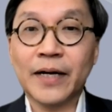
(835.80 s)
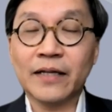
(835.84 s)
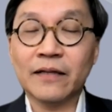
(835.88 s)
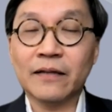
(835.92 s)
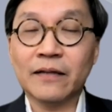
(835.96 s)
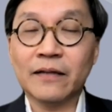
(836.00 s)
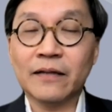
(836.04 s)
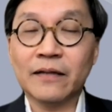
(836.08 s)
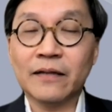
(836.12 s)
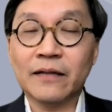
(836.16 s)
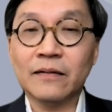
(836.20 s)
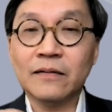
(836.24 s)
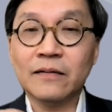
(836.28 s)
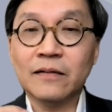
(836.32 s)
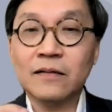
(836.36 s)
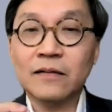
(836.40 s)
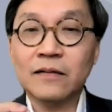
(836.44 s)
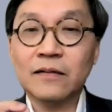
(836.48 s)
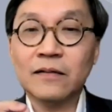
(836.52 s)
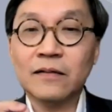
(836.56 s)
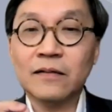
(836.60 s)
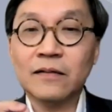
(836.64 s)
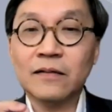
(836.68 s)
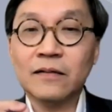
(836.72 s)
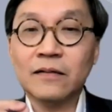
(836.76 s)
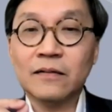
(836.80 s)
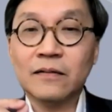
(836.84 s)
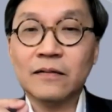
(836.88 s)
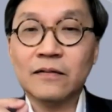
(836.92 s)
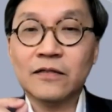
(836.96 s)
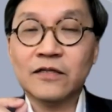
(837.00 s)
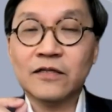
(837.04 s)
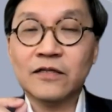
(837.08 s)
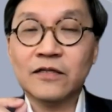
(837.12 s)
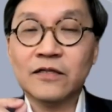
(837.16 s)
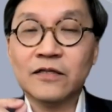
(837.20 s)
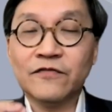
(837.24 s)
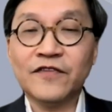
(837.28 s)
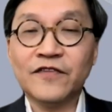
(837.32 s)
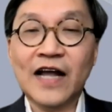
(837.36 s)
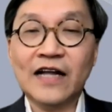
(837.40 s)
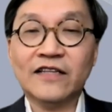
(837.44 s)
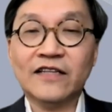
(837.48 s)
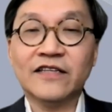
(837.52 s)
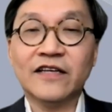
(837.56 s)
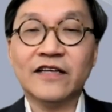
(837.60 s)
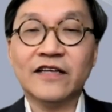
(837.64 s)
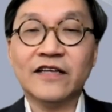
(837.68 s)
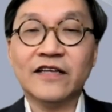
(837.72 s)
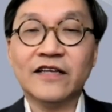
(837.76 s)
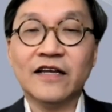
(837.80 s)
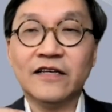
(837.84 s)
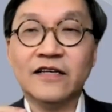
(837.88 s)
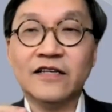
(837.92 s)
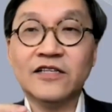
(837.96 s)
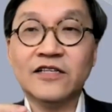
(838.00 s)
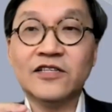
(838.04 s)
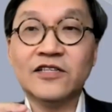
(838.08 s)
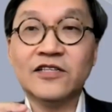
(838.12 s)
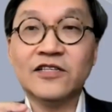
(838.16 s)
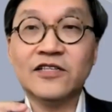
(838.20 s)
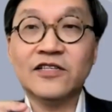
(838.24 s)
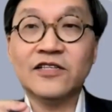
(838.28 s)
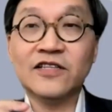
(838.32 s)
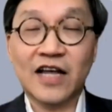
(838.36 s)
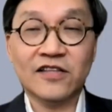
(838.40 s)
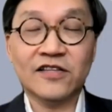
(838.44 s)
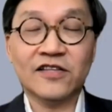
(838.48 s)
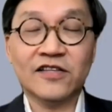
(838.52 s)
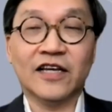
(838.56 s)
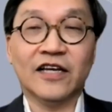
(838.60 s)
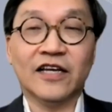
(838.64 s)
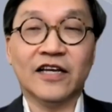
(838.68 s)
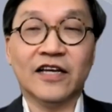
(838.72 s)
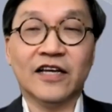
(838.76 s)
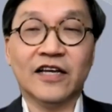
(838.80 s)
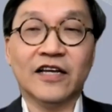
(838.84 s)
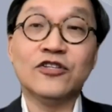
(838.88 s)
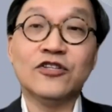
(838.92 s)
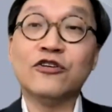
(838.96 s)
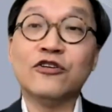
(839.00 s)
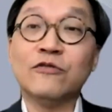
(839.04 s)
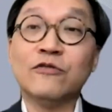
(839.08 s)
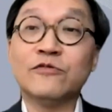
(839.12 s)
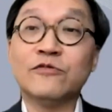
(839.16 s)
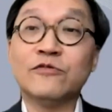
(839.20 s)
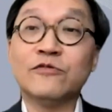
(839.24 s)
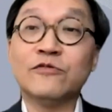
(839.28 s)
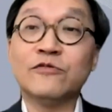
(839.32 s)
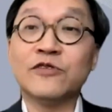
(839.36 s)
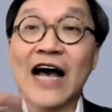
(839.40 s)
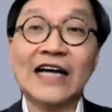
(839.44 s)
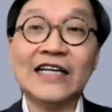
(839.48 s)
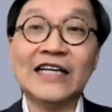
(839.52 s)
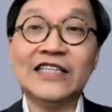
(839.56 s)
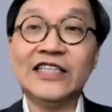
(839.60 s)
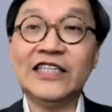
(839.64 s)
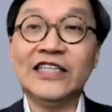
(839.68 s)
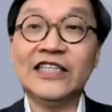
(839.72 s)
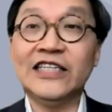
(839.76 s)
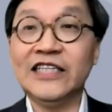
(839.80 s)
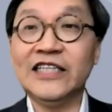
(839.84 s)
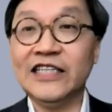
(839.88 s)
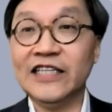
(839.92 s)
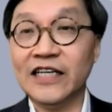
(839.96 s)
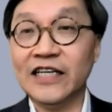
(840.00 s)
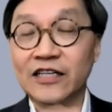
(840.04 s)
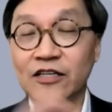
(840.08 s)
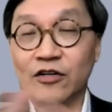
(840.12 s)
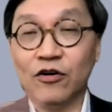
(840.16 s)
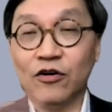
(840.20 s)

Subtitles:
But the fact that there's nothing in terms of IT